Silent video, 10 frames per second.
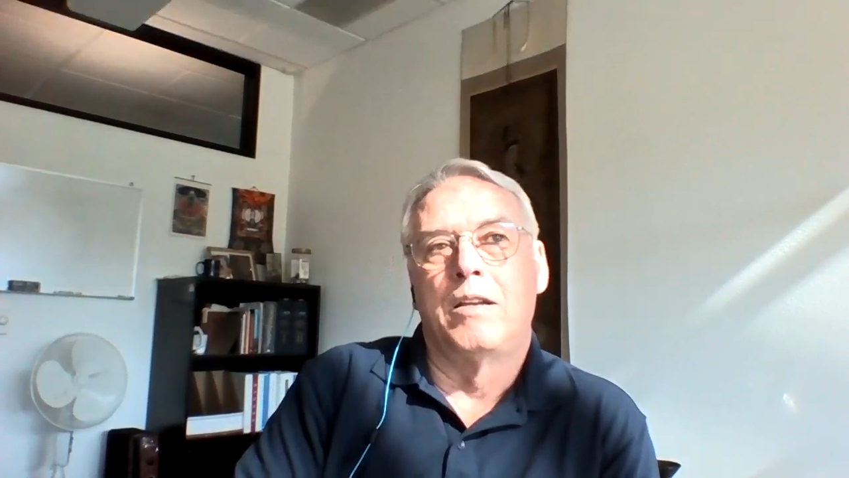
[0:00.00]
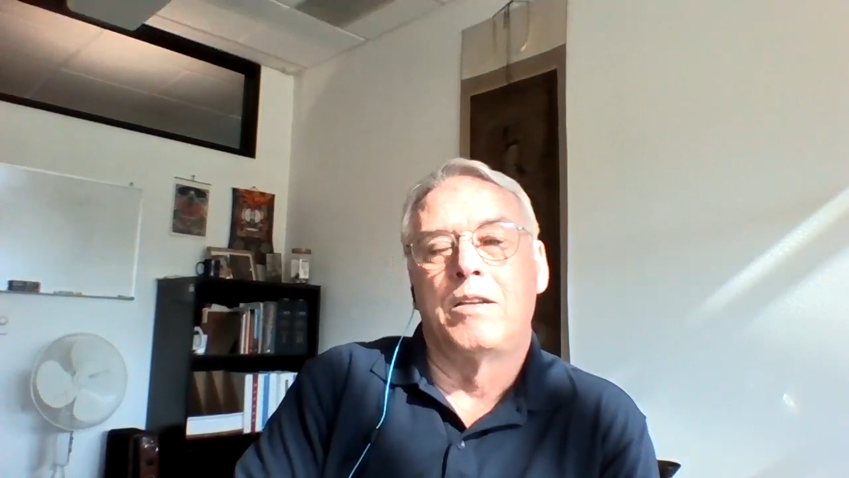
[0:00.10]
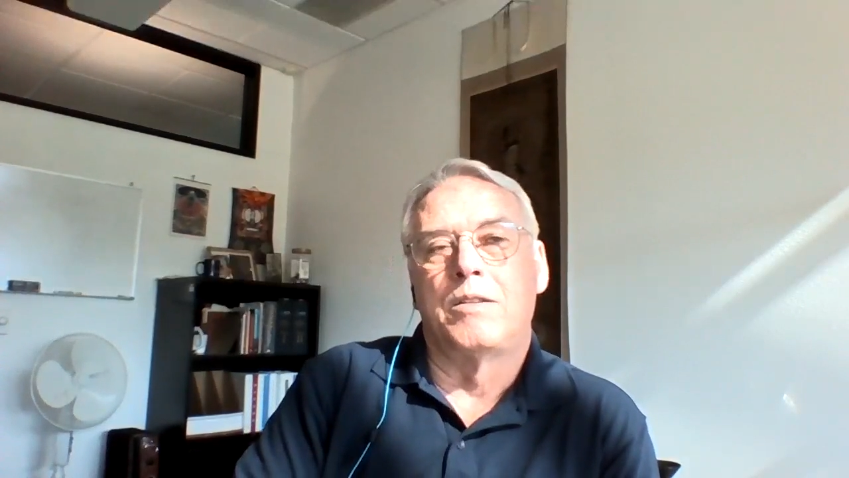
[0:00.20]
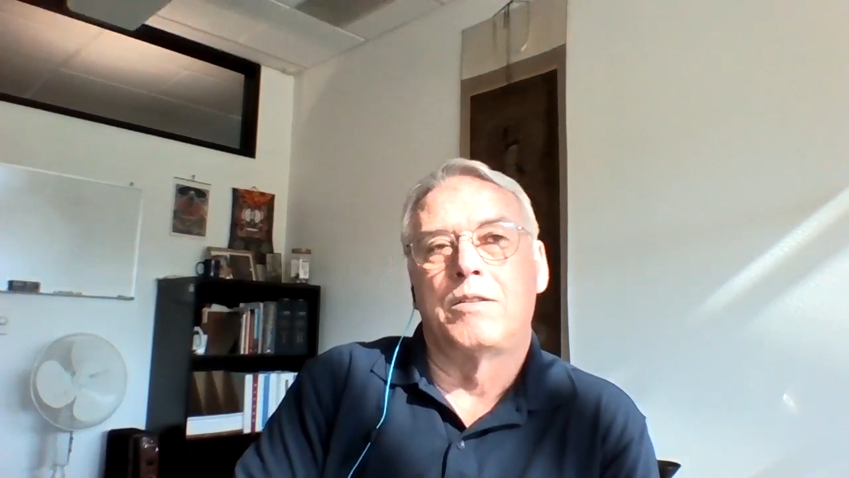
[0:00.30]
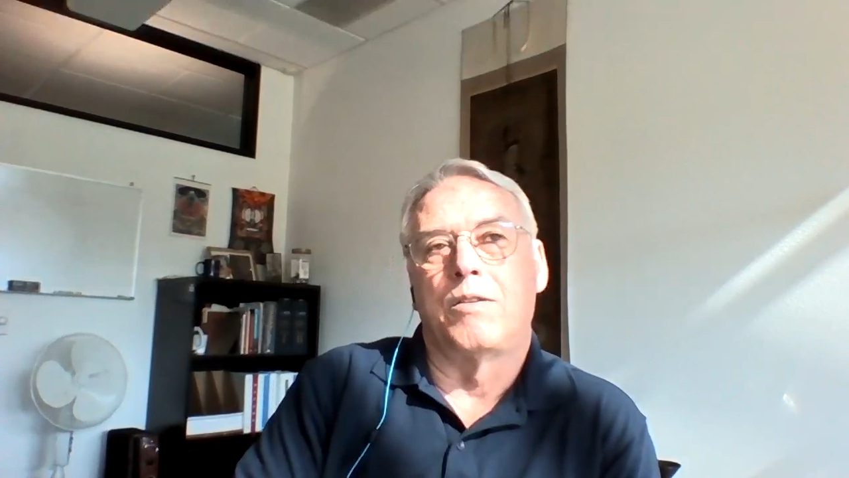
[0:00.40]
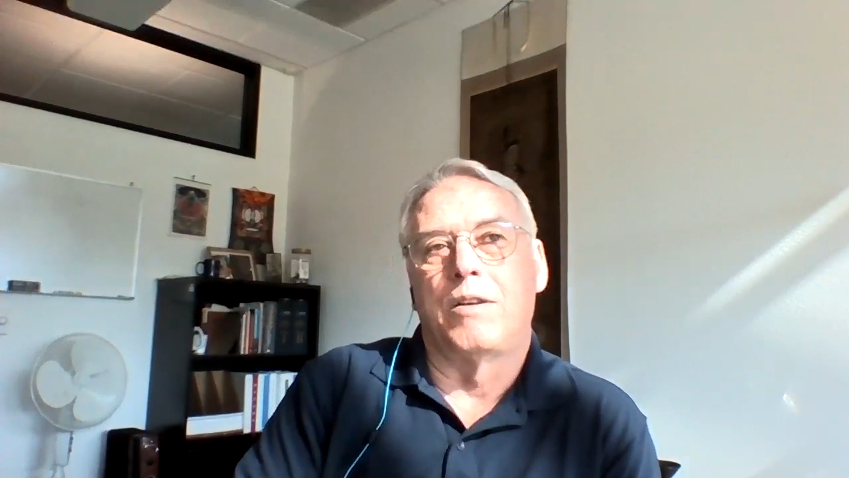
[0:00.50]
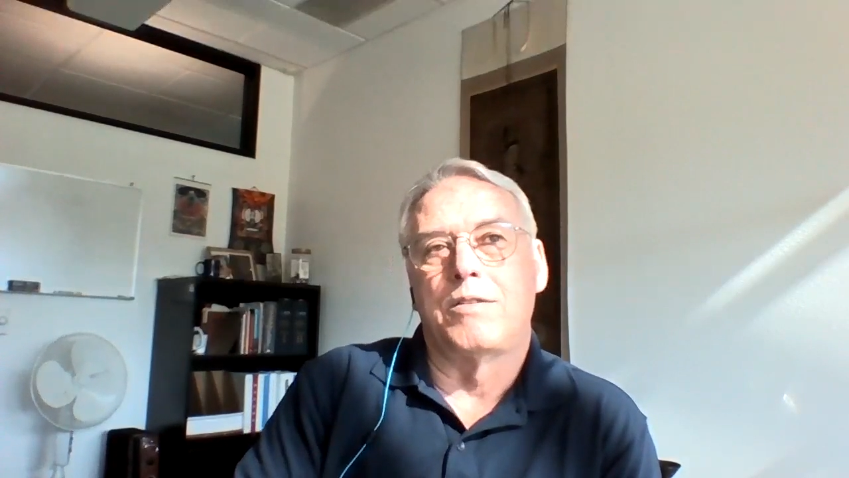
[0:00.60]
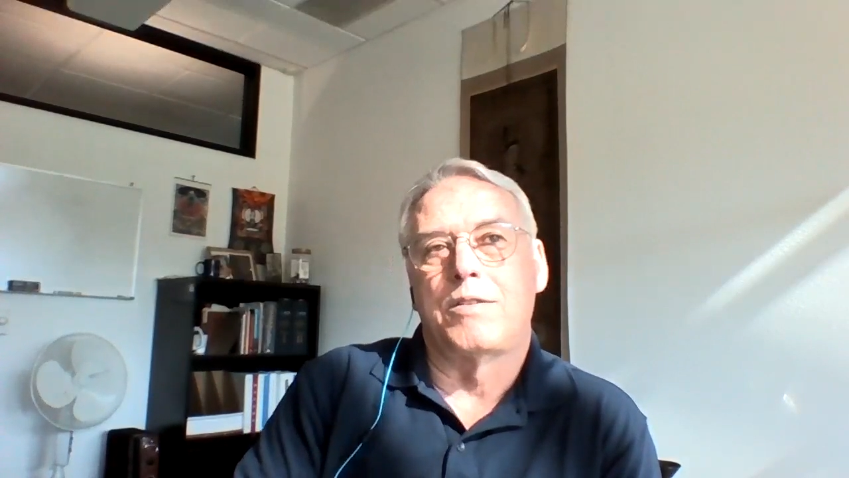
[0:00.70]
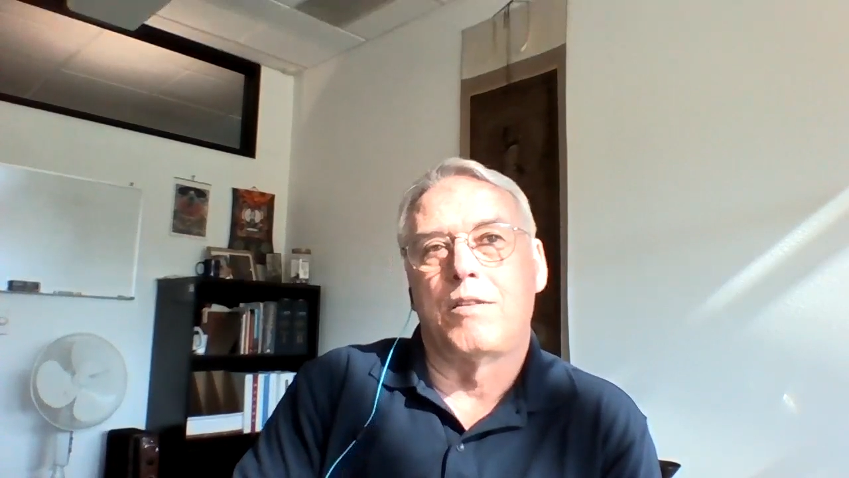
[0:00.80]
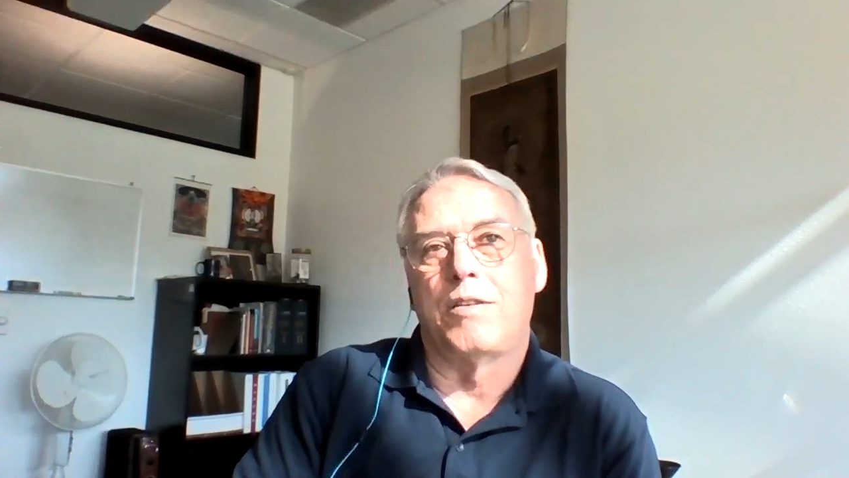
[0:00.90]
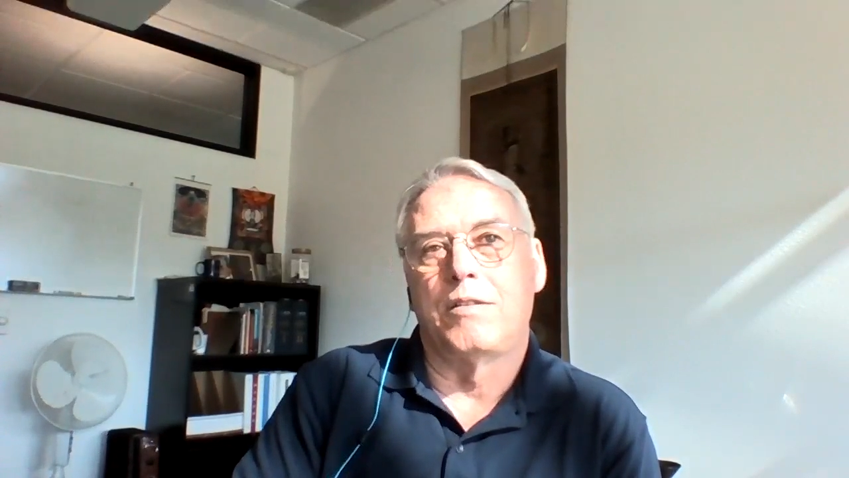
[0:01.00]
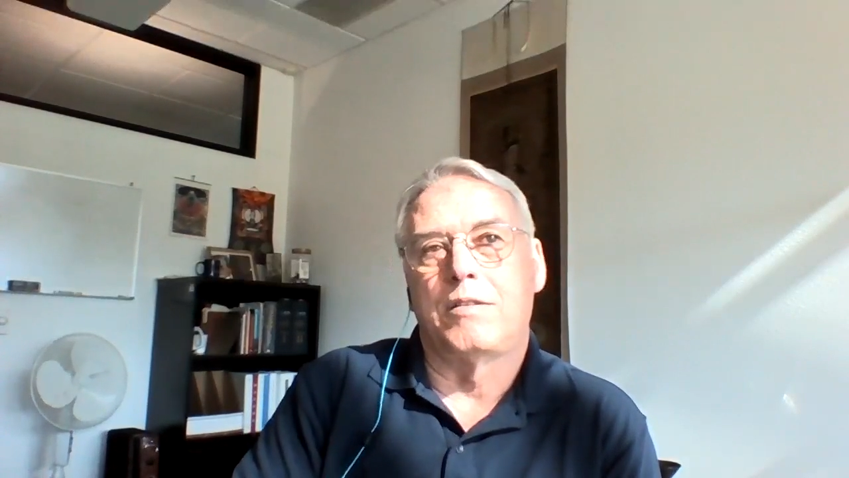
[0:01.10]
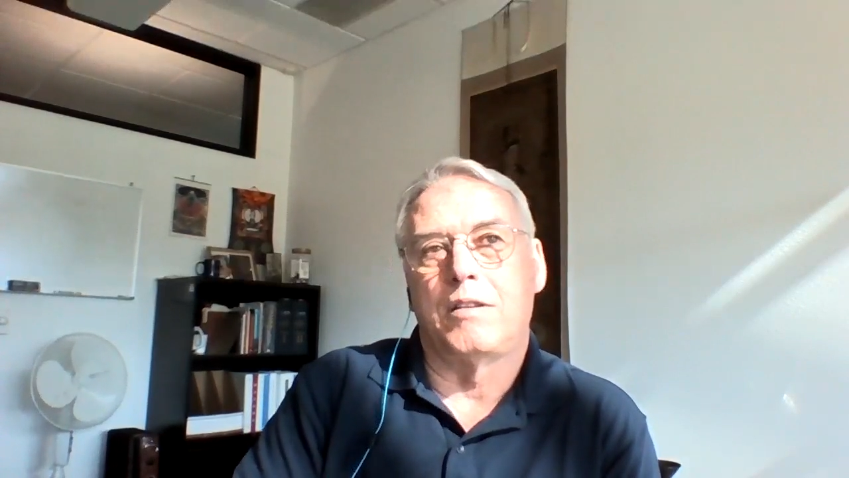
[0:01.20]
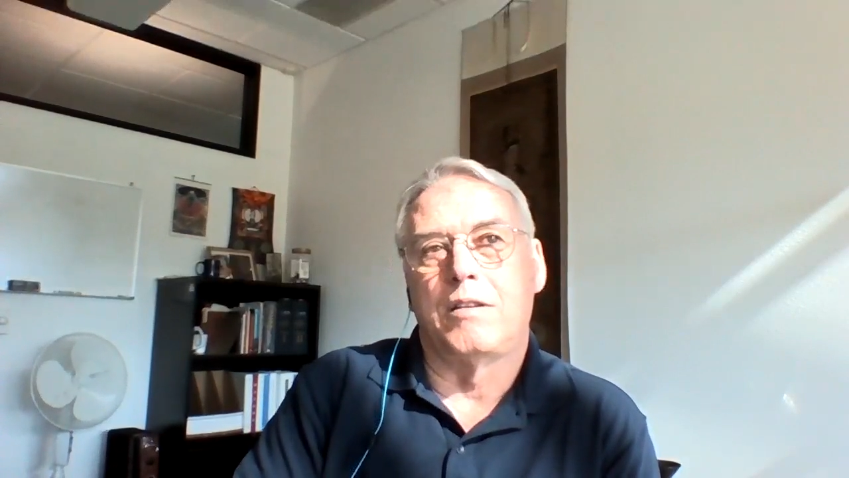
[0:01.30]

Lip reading: so there's other,